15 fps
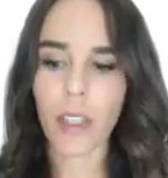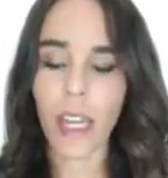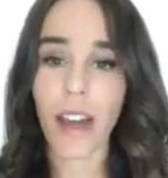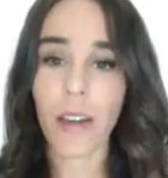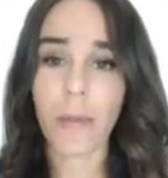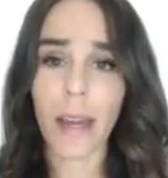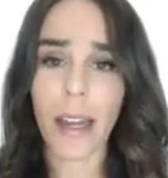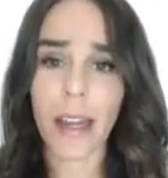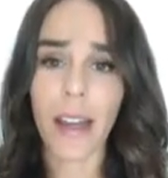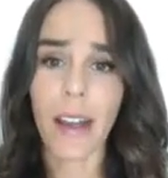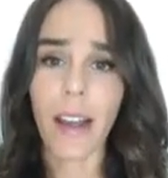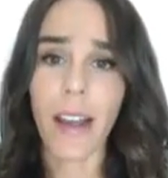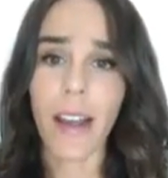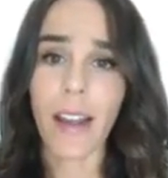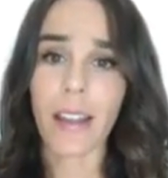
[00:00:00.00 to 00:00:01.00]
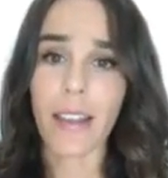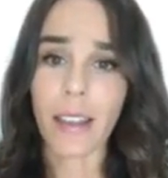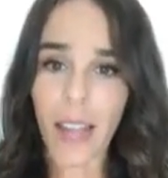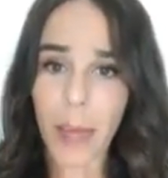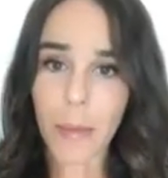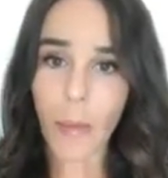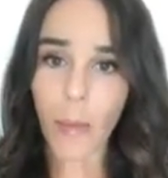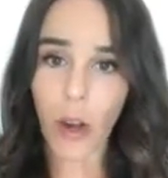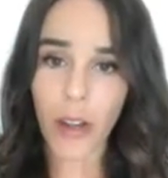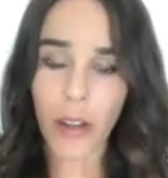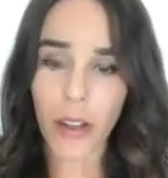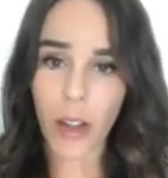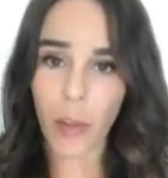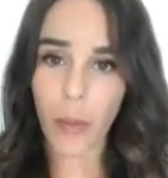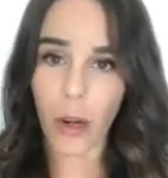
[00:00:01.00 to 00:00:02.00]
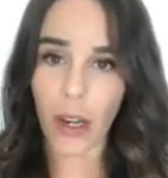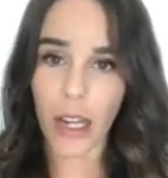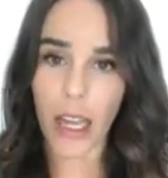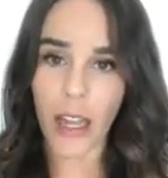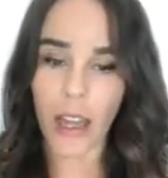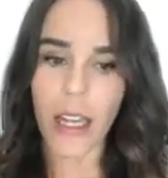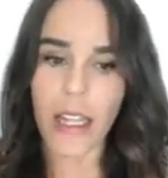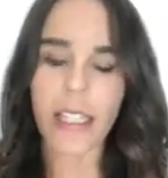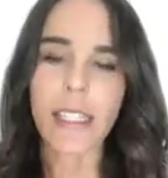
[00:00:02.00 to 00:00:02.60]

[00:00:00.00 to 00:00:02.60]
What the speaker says: have been lemon water in the morning,